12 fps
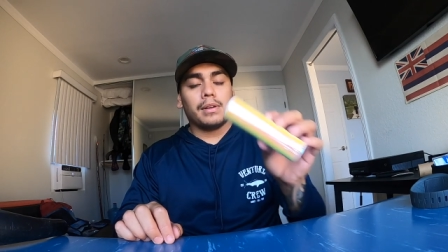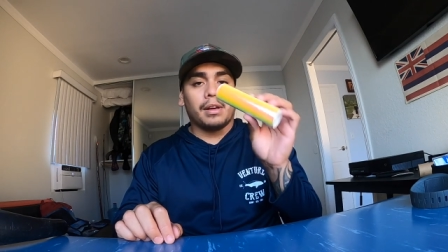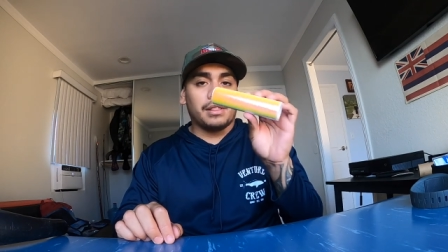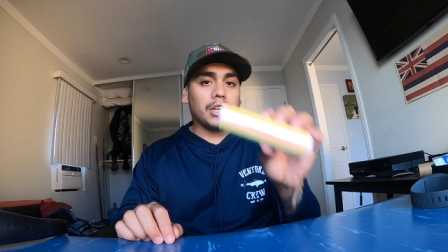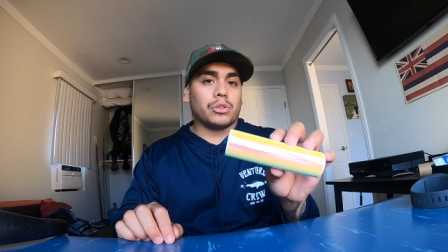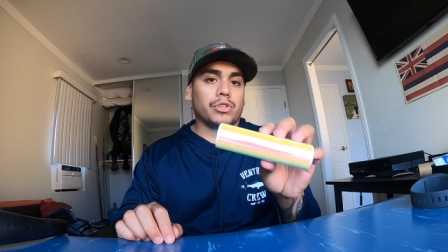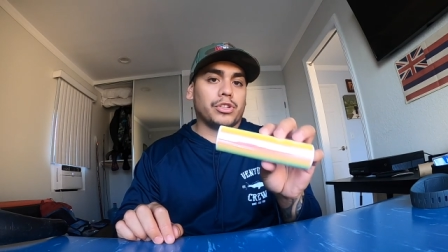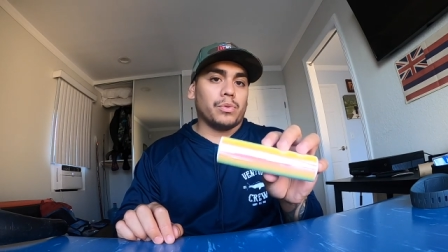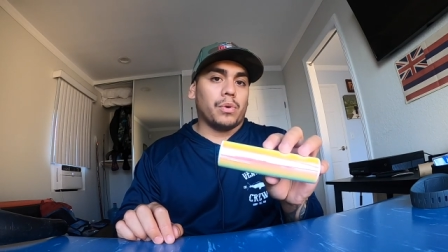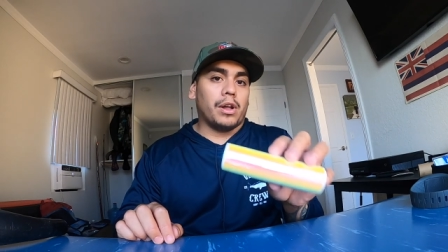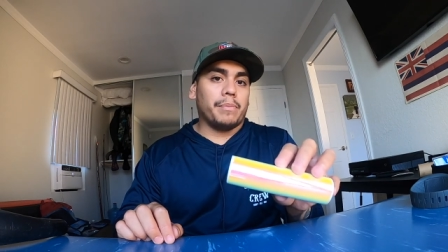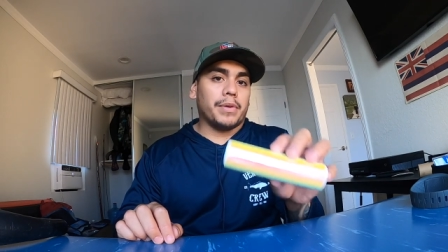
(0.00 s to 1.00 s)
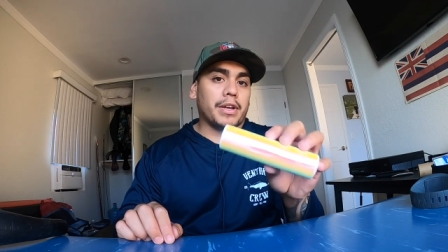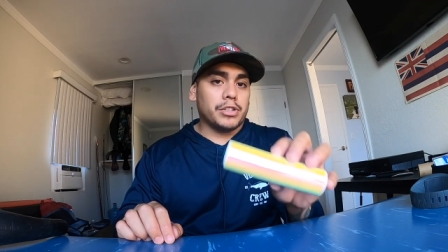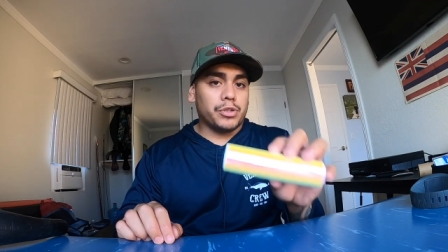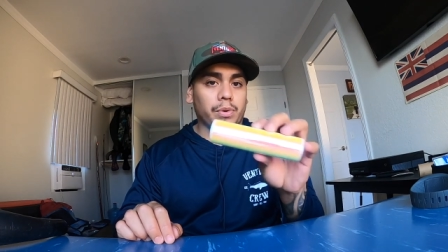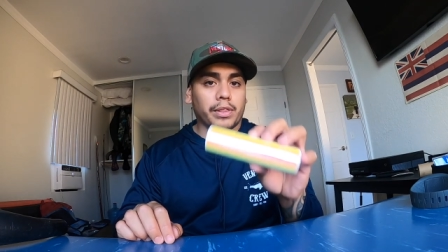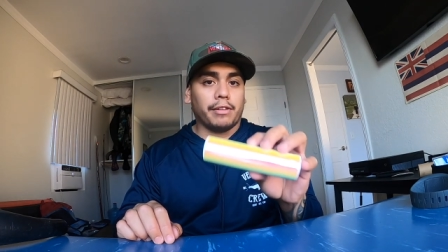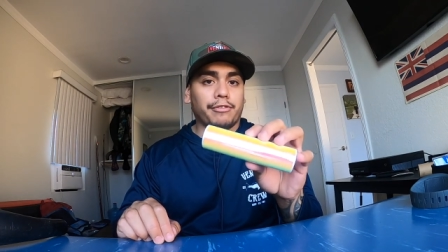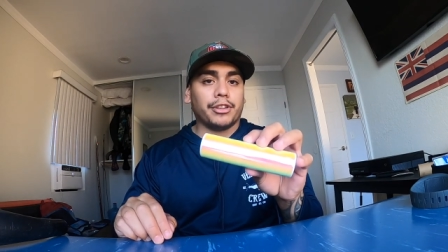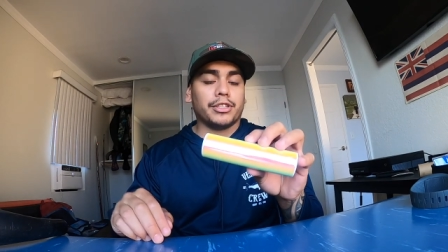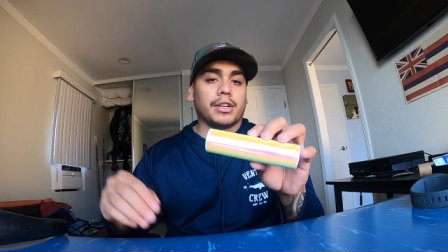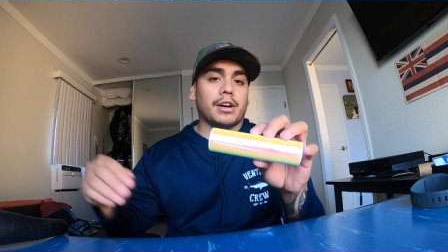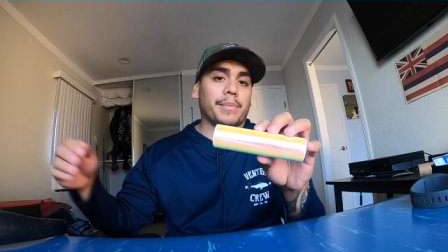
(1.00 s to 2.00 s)
And that's what you want because you want that
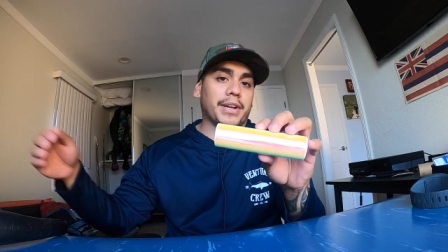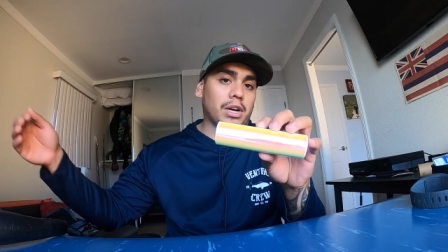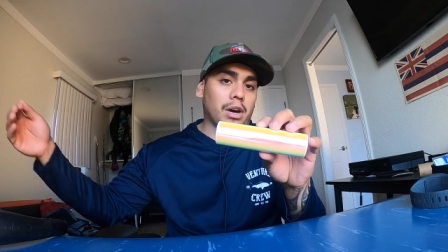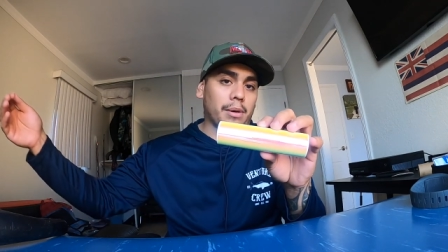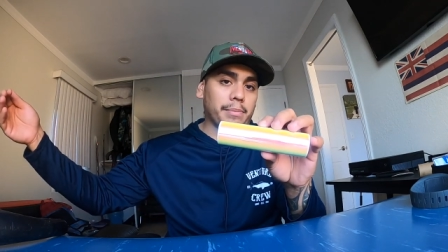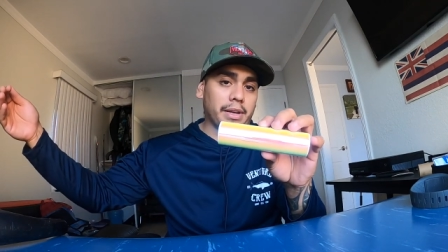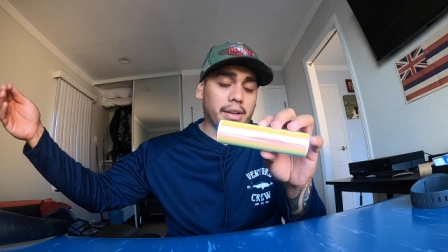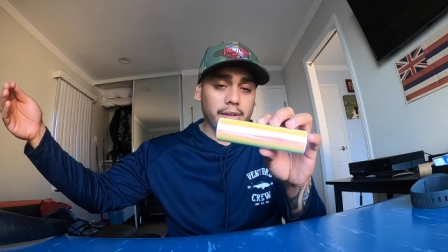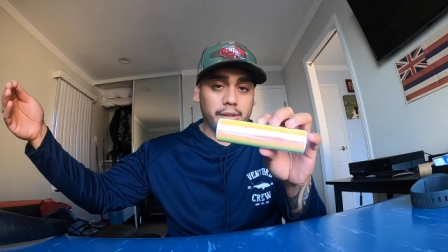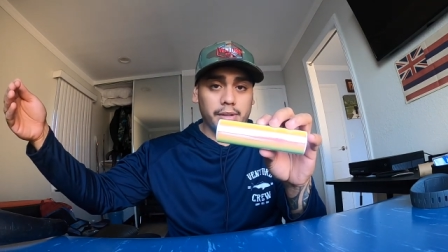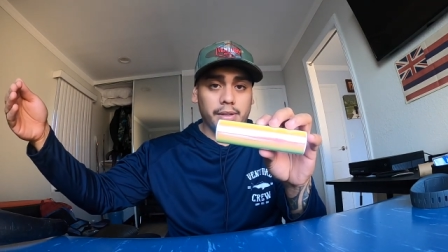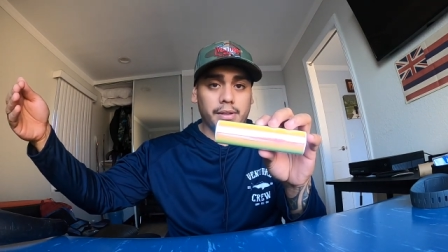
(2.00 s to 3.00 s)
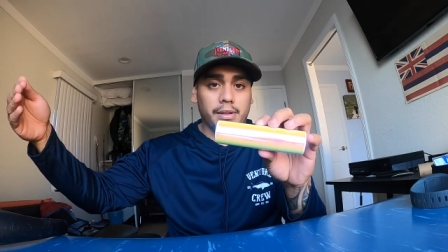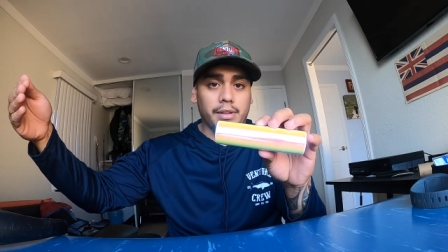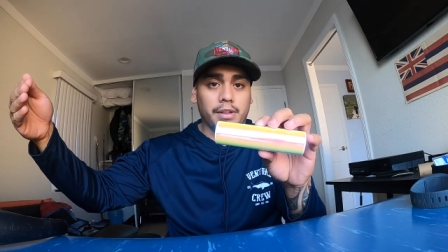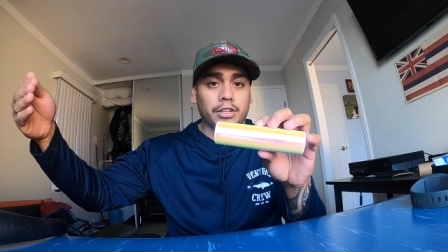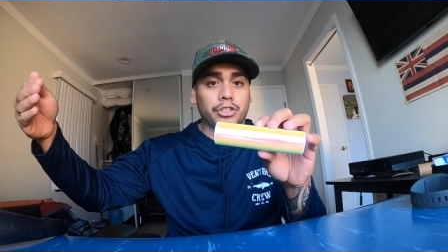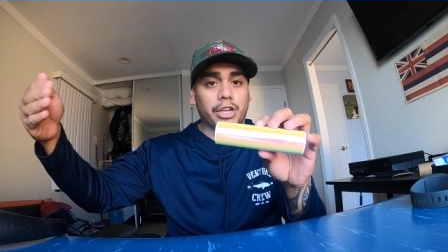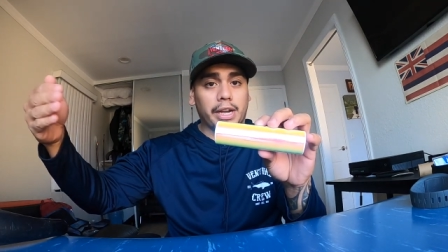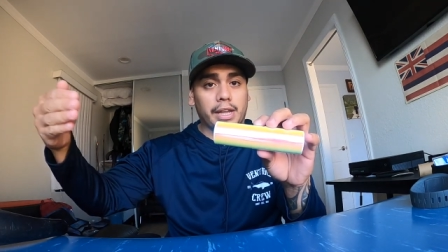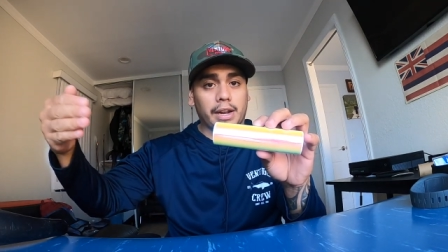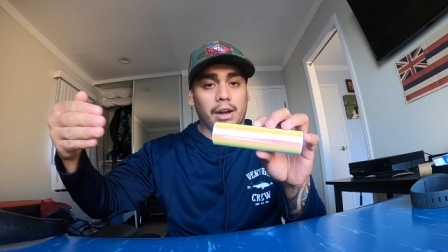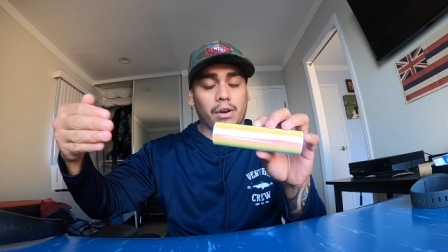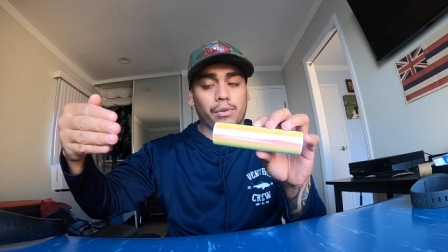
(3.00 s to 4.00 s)
fish to come in calmly, check
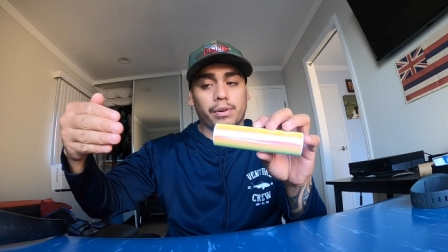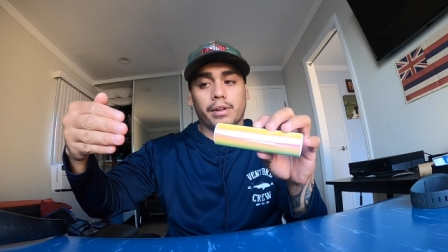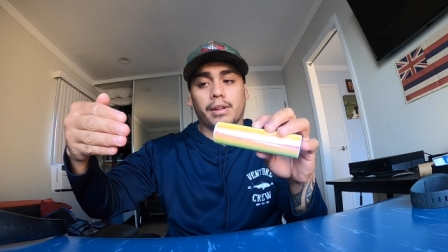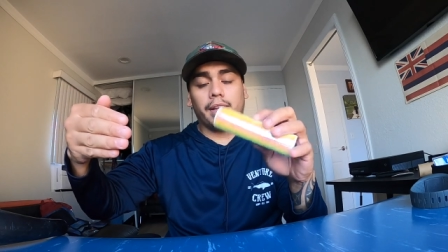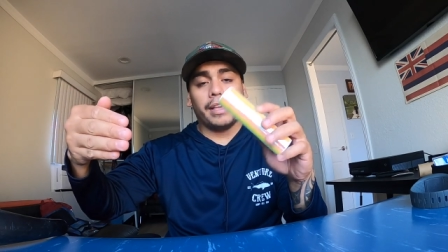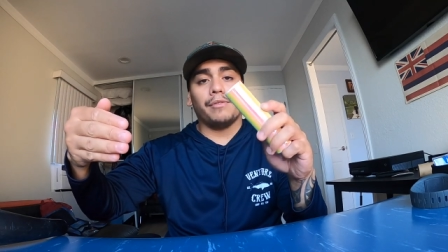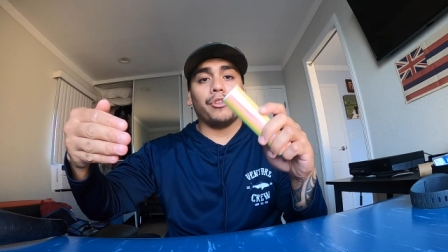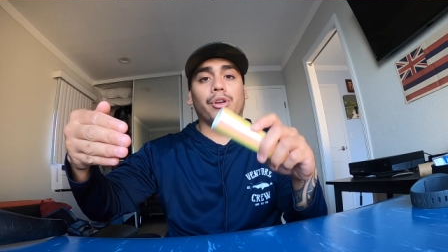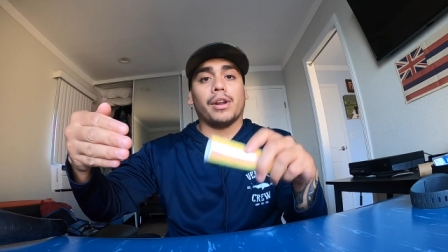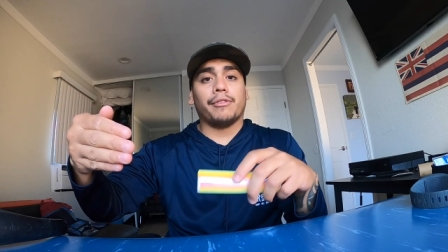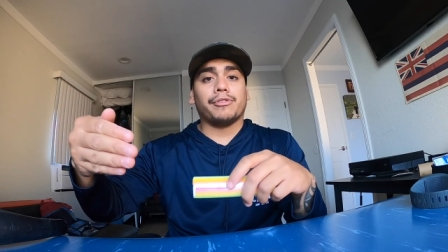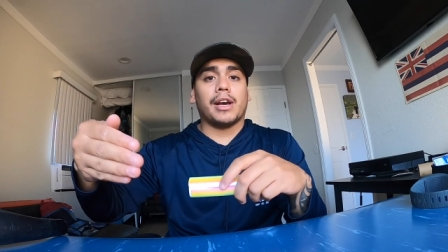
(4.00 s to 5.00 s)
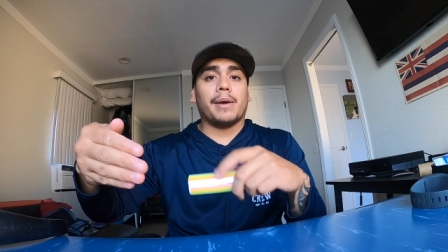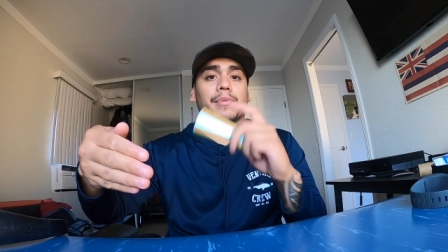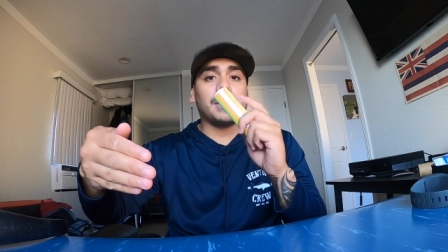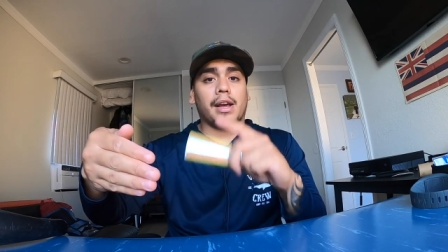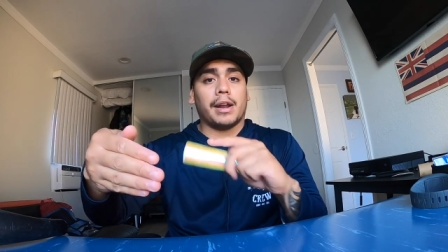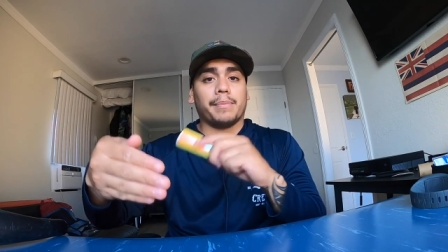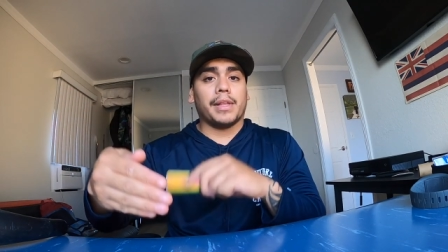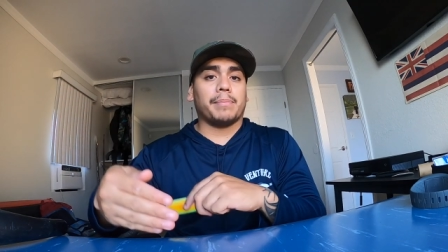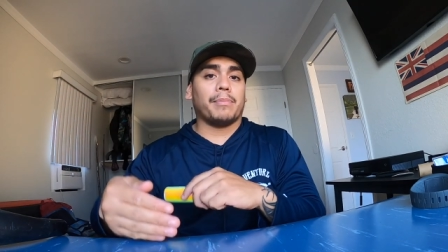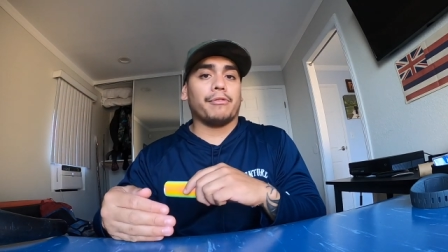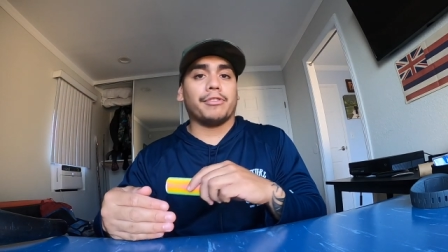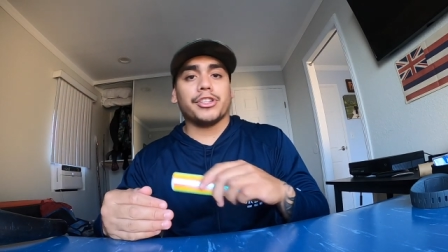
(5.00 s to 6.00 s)
it out, give you enough time to line up
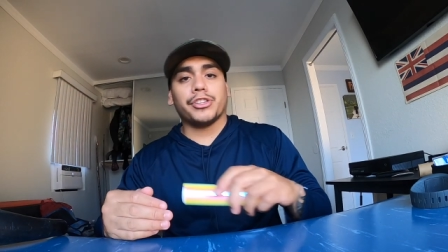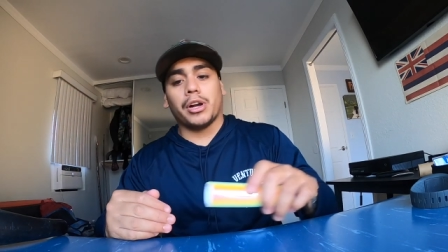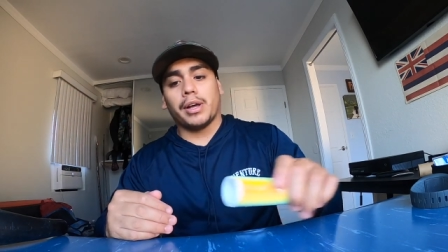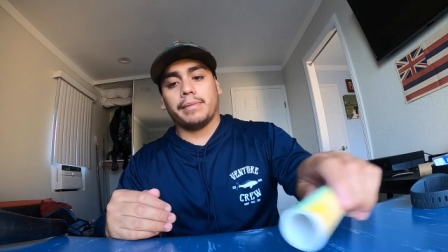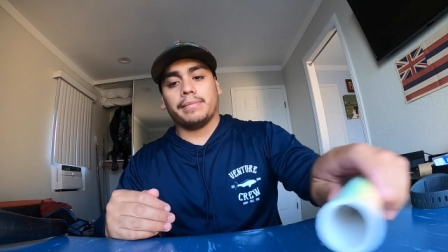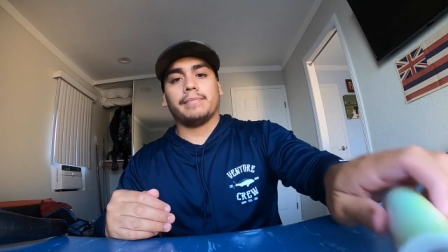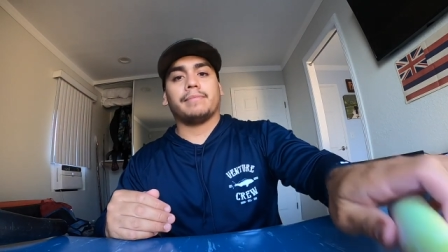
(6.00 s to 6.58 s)
that perfect shot